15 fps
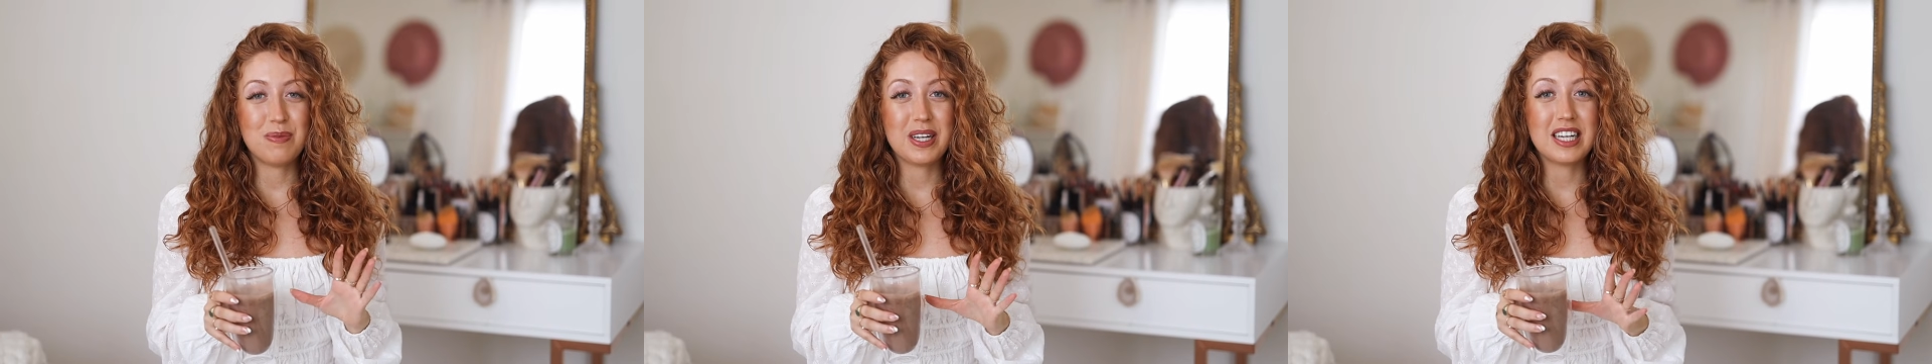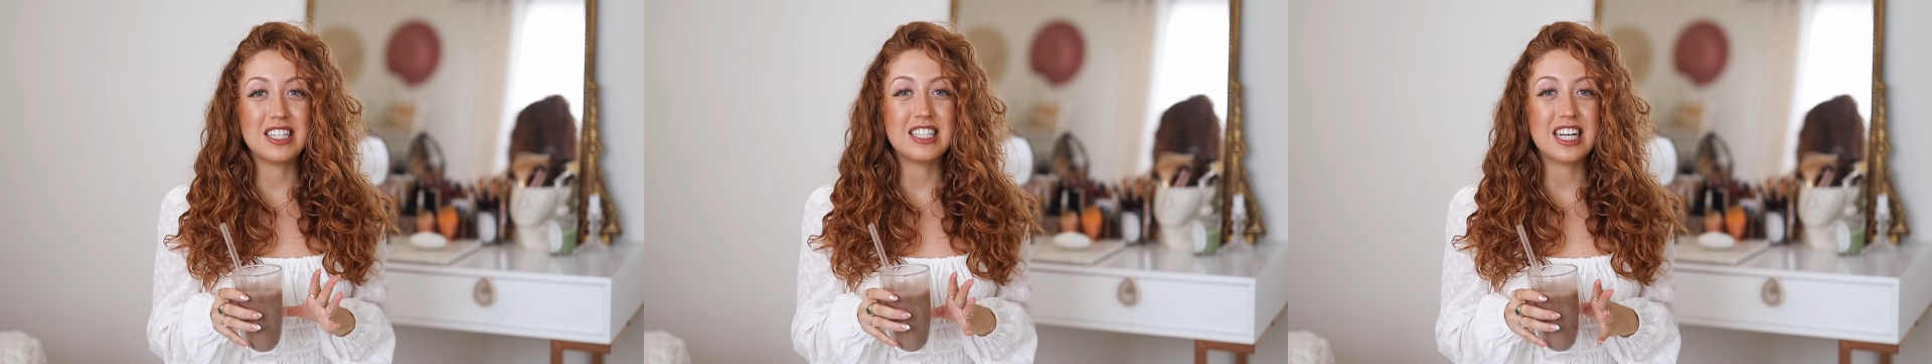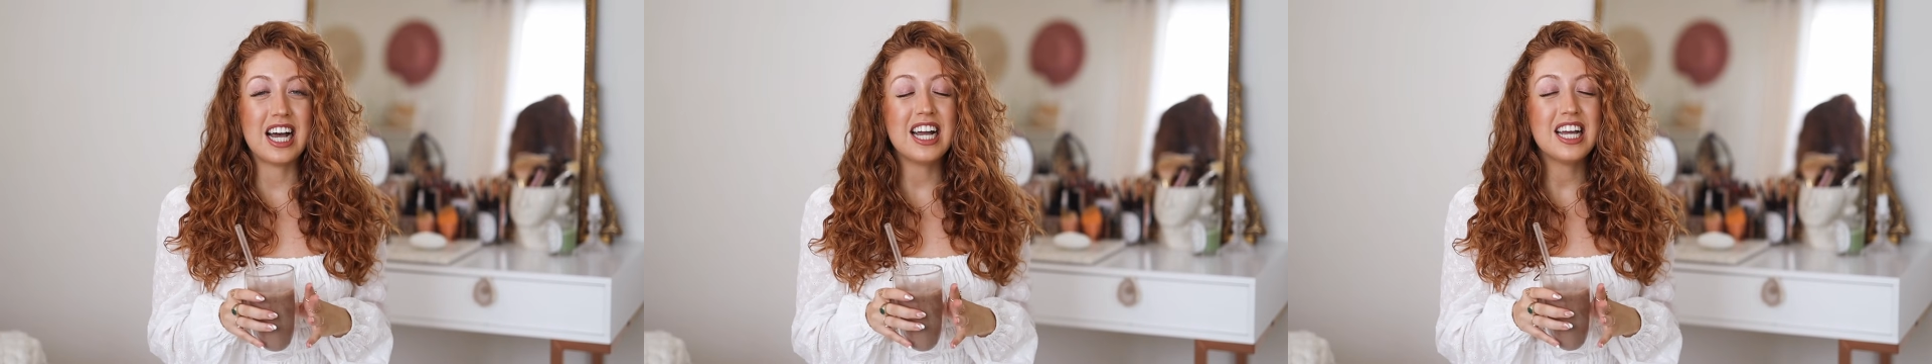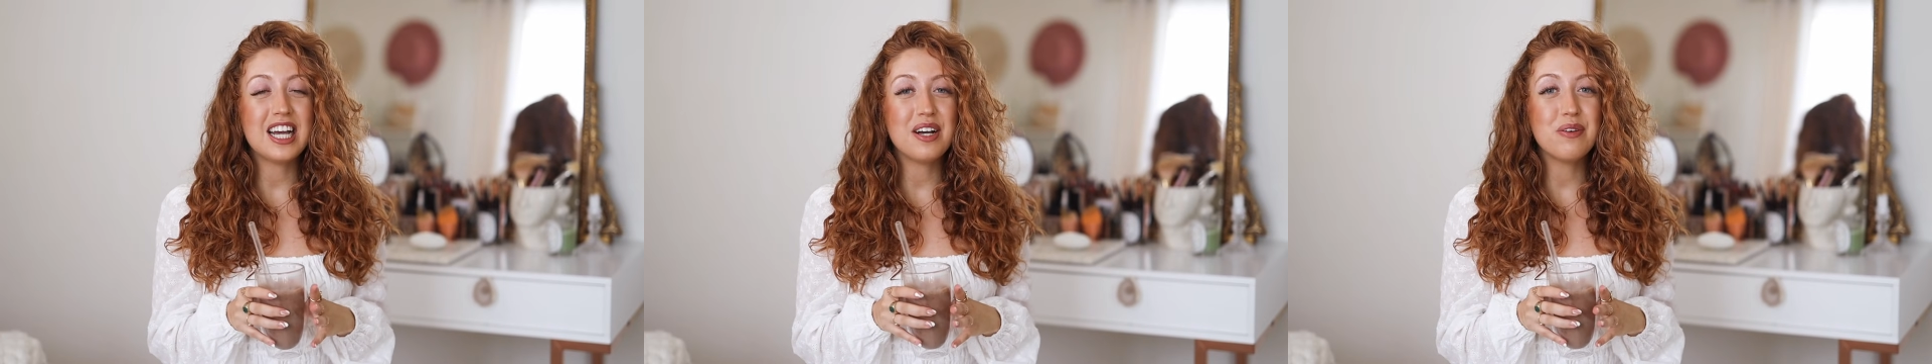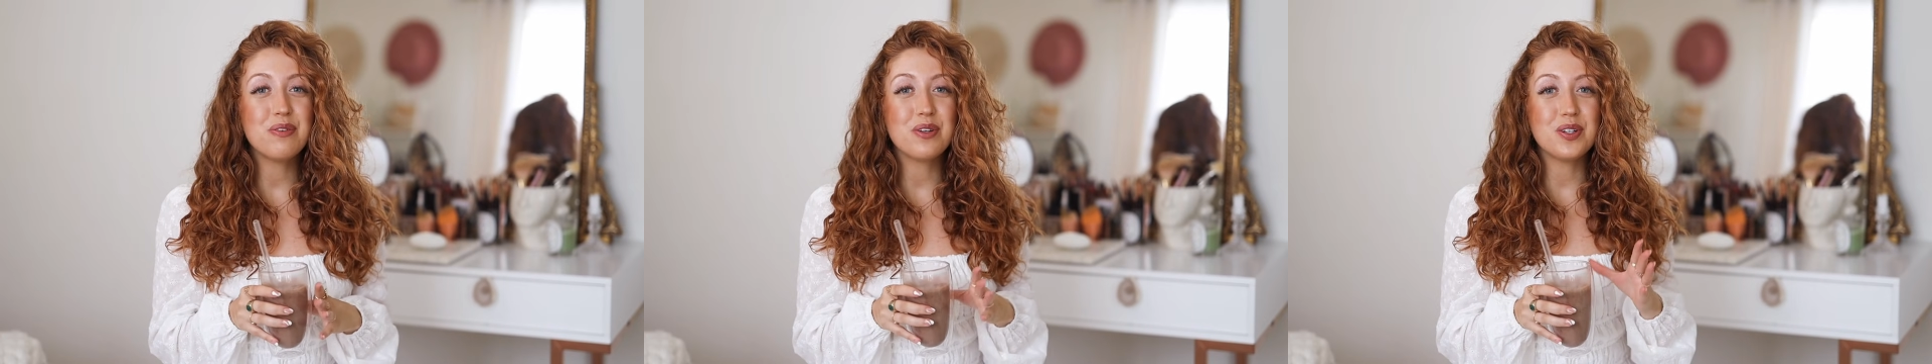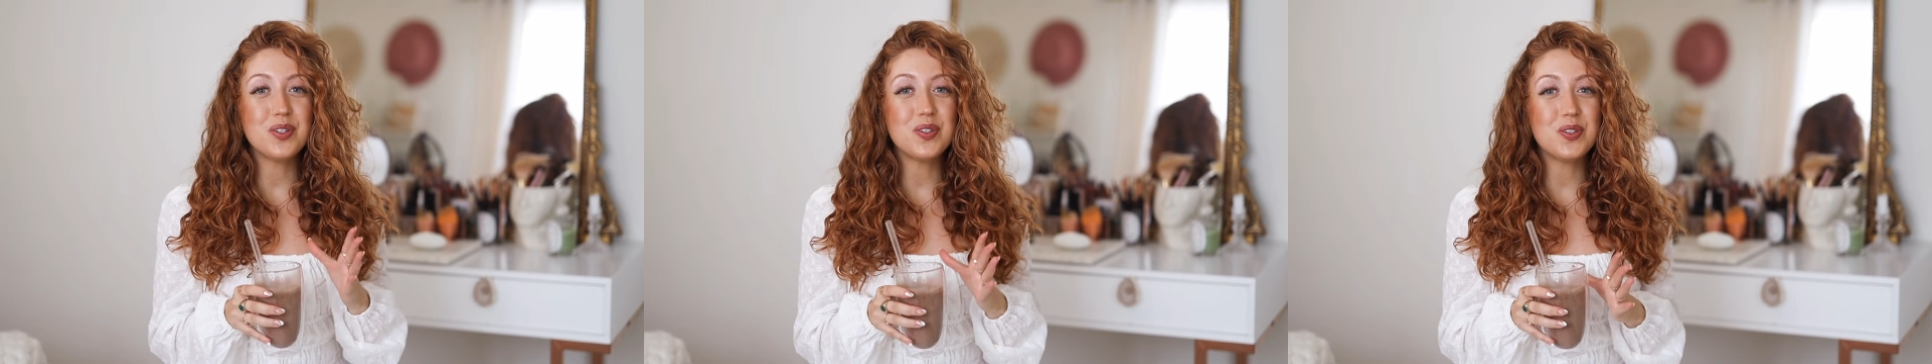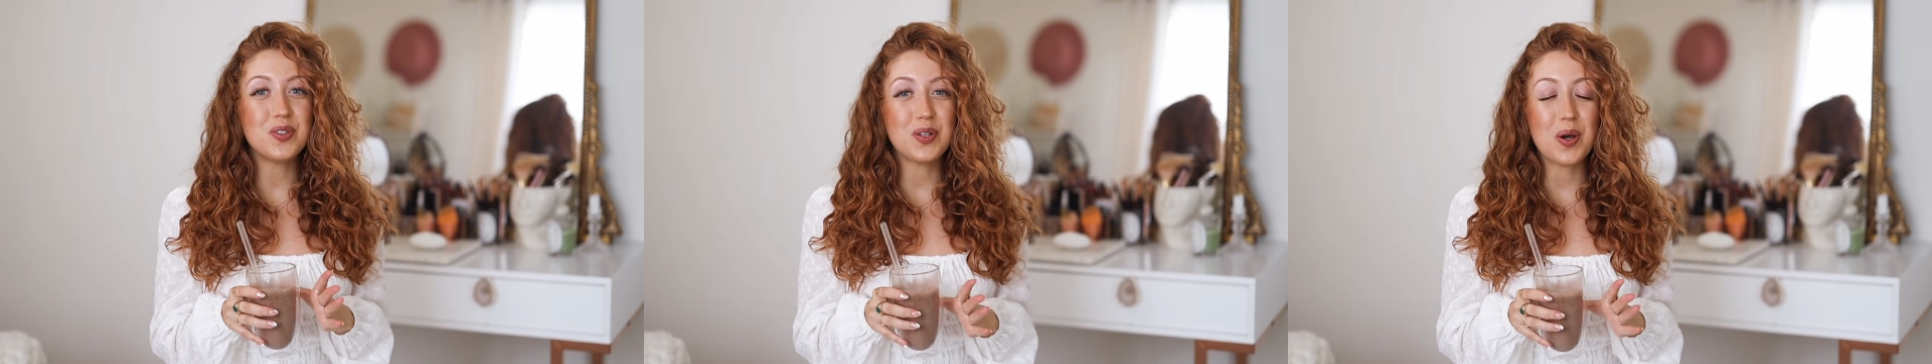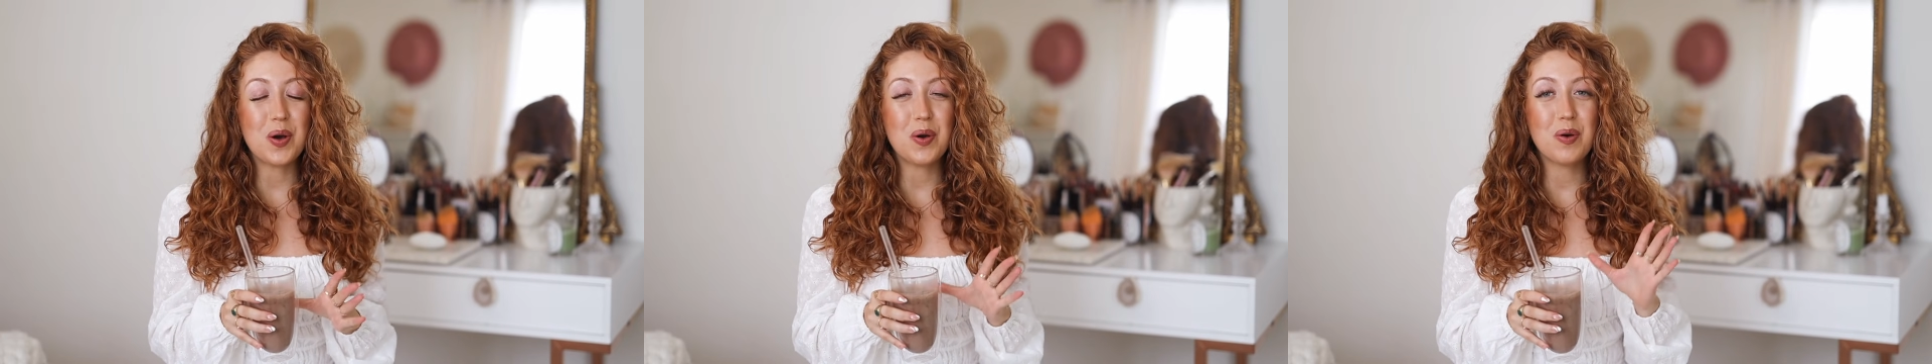because I have
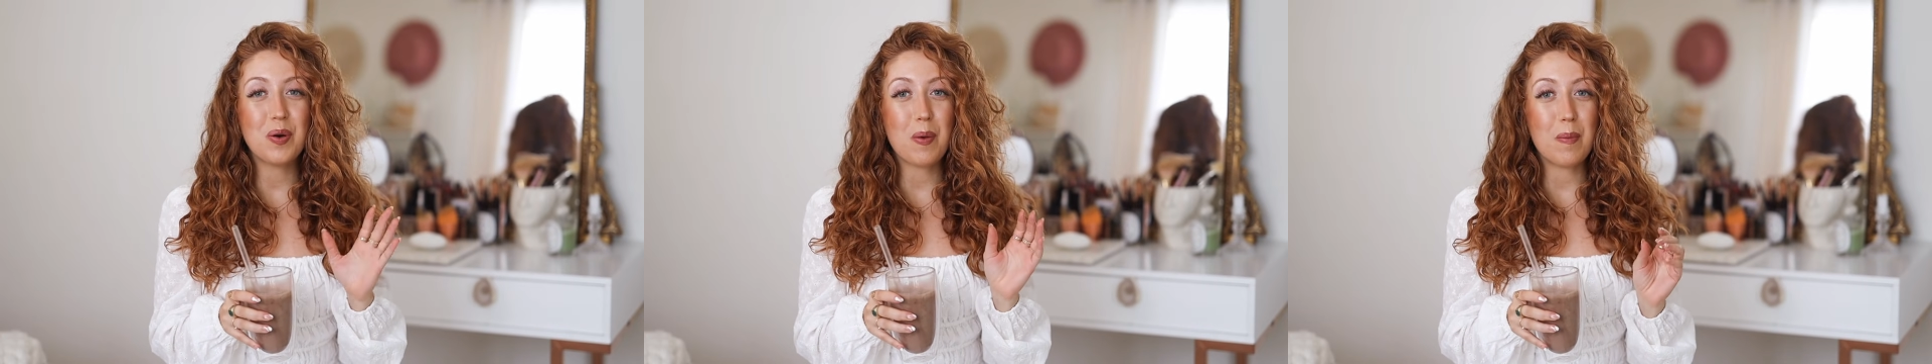so